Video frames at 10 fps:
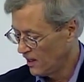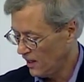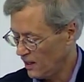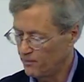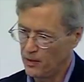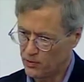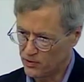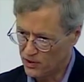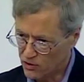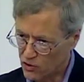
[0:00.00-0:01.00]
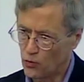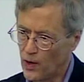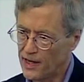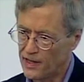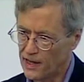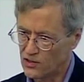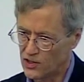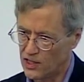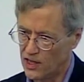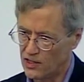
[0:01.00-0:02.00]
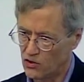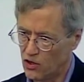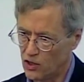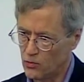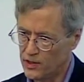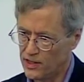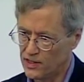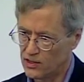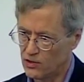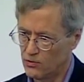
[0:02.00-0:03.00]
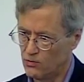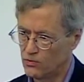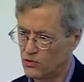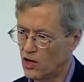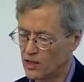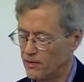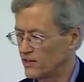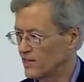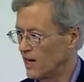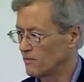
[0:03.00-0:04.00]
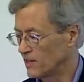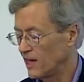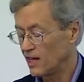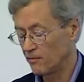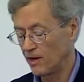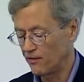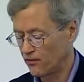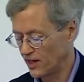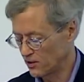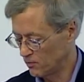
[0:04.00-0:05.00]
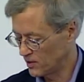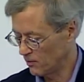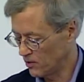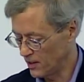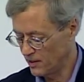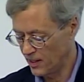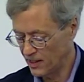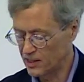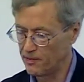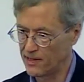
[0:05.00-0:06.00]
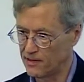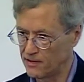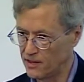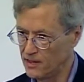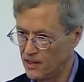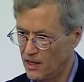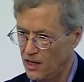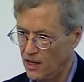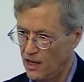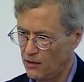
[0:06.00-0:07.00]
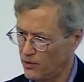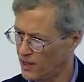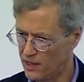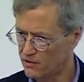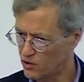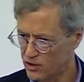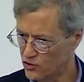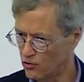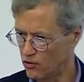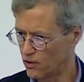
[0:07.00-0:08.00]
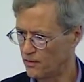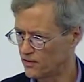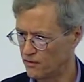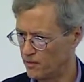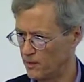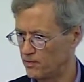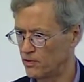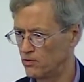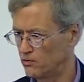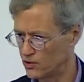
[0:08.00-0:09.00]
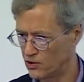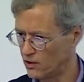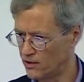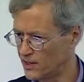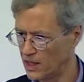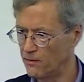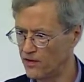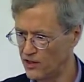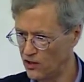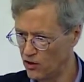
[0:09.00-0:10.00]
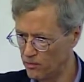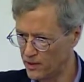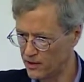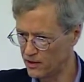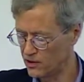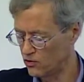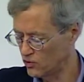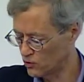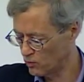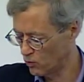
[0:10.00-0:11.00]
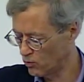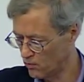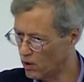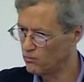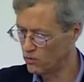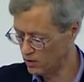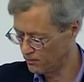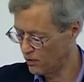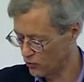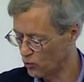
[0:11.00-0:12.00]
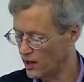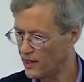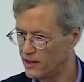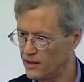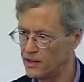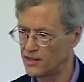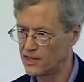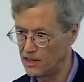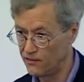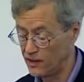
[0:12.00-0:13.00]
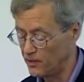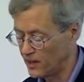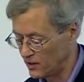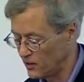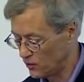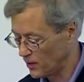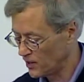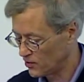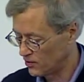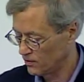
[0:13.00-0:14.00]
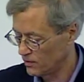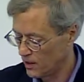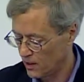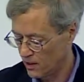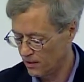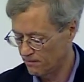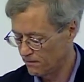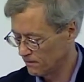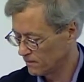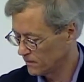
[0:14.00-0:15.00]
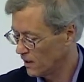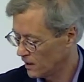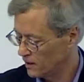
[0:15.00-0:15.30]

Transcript: and people did a little writing exercise along with this to talk about times they had made friends with someone unexpectedly. And we had good control groups of people who saw the same video, but the students were, were both white instead of it being an interracial um, uh,